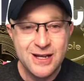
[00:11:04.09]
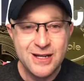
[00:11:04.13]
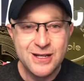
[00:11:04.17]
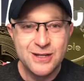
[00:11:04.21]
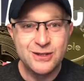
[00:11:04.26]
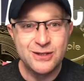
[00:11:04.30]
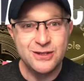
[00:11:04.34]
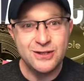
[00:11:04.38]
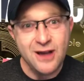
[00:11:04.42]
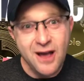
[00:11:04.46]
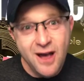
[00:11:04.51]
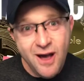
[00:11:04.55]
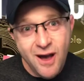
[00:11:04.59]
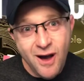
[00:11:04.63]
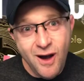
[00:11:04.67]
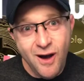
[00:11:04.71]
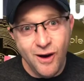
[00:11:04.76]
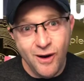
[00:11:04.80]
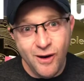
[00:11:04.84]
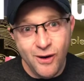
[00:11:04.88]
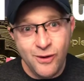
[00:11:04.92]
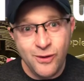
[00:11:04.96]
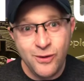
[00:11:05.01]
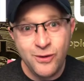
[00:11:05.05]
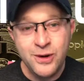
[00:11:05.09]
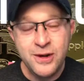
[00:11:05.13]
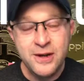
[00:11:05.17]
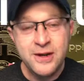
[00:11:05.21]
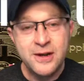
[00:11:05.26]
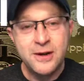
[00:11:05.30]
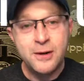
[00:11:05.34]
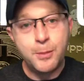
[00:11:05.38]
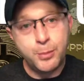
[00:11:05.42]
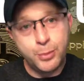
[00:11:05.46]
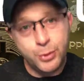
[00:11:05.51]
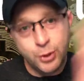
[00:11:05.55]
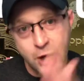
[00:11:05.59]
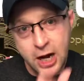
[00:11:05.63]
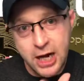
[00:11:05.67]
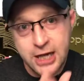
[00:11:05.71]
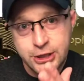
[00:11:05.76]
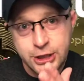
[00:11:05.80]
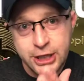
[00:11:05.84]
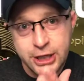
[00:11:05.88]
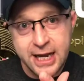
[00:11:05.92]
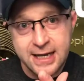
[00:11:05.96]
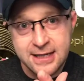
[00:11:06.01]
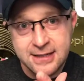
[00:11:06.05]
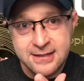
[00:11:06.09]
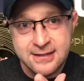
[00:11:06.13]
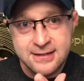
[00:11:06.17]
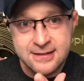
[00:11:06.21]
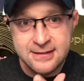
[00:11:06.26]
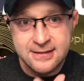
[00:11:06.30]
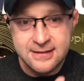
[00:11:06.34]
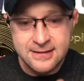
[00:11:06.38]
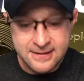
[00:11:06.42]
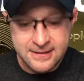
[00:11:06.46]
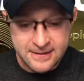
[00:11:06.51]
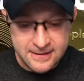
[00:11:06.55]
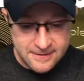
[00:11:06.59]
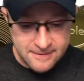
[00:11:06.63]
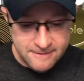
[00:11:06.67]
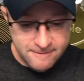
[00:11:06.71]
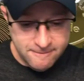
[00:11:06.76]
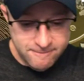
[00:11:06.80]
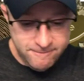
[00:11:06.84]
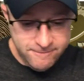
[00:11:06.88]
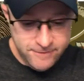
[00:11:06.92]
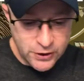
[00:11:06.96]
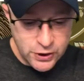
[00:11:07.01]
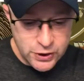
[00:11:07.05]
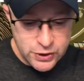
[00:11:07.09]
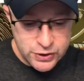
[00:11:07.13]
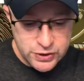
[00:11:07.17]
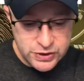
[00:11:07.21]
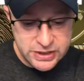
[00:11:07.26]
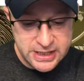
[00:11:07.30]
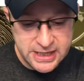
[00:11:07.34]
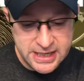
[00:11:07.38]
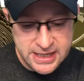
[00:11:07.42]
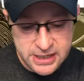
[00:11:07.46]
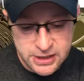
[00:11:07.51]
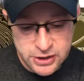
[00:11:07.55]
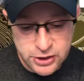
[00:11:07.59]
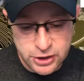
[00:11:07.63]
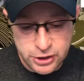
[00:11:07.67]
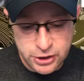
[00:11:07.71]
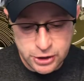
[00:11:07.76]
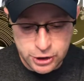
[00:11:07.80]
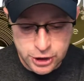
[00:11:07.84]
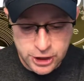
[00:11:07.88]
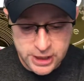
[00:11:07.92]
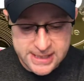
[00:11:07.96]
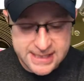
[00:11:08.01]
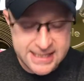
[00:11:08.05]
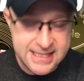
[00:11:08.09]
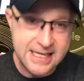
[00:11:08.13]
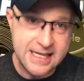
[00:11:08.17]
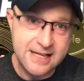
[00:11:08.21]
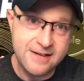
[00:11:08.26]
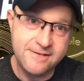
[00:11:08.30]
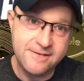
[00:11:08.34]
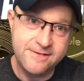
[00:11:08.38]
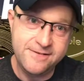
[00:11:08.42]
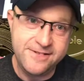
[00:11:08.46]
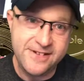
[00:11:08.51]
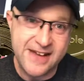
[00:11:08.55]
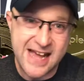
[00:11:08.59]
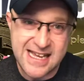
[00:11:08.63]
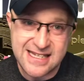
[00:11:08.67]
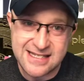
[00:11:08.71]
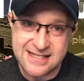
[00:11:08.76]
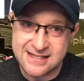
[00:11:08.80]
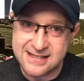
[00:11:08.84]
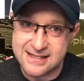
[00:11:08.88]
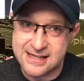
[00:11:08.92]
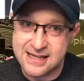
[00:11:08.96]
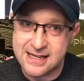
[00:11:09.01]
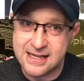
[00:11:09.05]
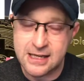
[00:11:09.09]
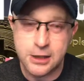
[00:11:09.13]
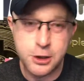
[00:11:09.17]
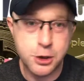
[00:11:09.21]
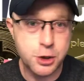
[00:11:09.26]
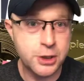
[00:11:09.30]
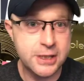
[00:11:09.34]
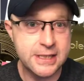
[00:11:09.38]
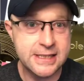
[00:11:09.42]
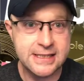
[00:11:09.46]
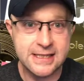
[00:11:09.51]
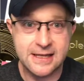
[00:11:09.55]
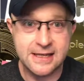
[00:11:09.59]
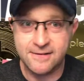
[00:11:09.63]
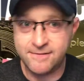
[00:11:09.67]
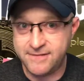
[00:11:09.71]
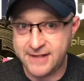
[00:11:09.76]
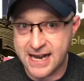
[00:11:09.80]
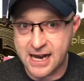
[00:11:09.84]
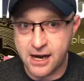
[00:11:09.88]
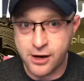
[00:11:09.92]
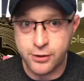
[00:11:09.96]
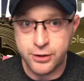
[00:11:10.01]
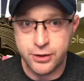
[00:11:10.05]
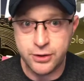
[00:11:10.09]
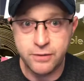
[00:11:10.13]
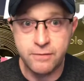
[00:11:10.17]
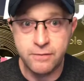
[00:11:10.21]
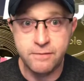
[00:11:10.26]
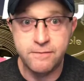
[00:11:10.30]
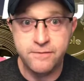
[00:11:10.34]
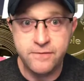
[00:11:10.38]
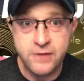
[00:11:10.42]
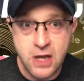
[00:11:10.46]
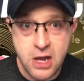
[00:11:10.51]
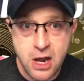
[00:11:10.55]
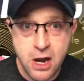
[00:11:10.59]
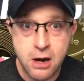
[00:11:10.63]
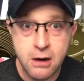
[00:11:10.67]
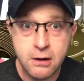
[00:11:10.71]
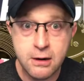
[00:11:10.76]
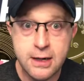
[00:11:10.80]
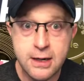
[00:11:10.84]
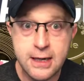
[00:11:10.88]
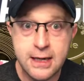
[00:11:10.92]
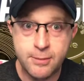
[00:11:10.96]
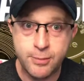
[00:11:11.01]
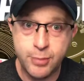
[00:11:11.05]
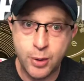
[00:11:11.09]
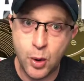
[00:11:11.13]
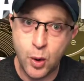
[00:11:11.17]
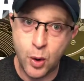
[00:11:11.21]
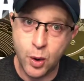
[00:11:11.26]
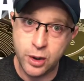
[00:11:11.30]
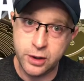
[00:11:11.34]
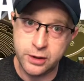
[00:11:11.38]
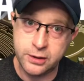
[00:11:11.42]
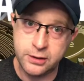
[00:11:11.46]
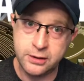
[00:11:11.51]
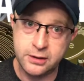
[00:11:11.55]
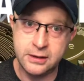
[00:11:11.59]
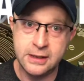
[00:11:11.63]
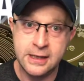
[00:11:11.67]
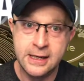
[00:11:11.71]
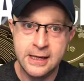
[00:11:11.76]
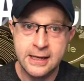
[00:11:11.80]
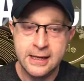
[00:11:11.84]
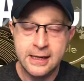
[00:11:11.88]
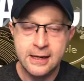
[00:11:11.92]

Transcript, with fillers: So, projects versus just investing intrinsic value, very important.